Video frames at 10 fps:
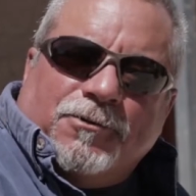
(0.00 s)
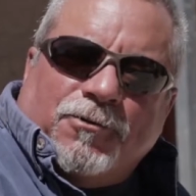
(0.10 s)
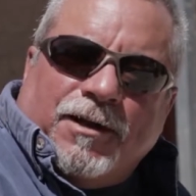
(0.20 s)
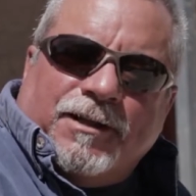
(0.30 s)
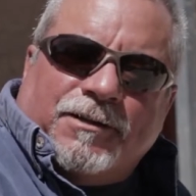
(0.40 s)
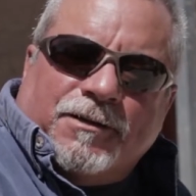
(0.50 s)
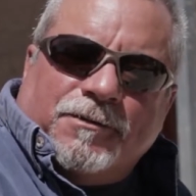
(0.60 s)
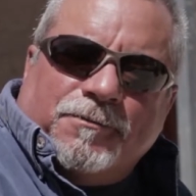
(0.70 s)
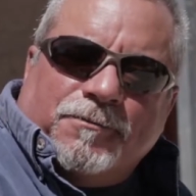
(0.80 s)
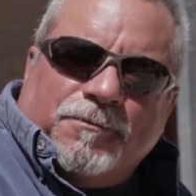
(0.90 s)
really
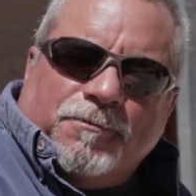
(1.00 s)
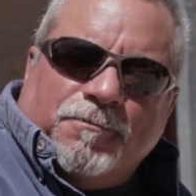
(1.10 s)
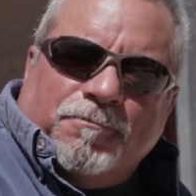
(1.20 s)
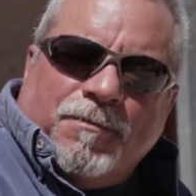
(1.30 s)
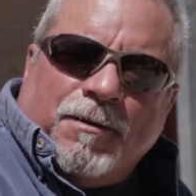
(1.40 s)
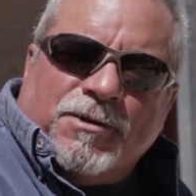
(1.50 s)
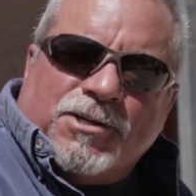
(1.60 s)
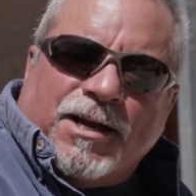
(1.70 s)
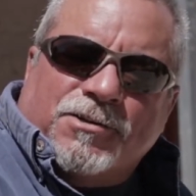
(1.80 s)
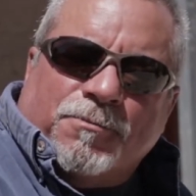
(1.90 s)
to maybe
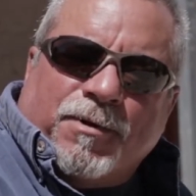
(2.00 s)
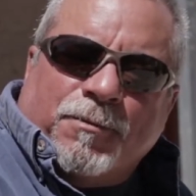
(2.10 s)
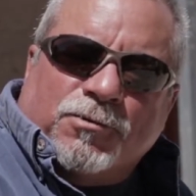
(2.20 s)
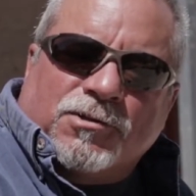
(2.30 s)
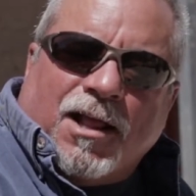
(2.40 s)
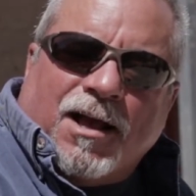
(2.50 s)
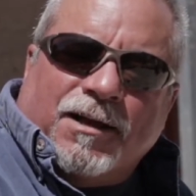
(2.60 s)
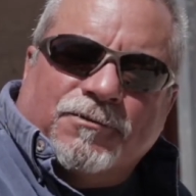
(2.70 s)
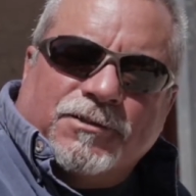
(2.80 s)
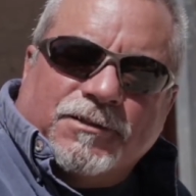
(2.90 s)
change some people's
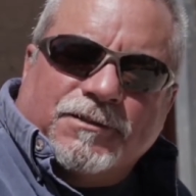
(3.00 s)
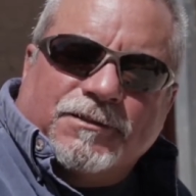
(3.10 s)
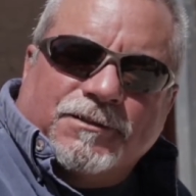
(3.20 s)
lives.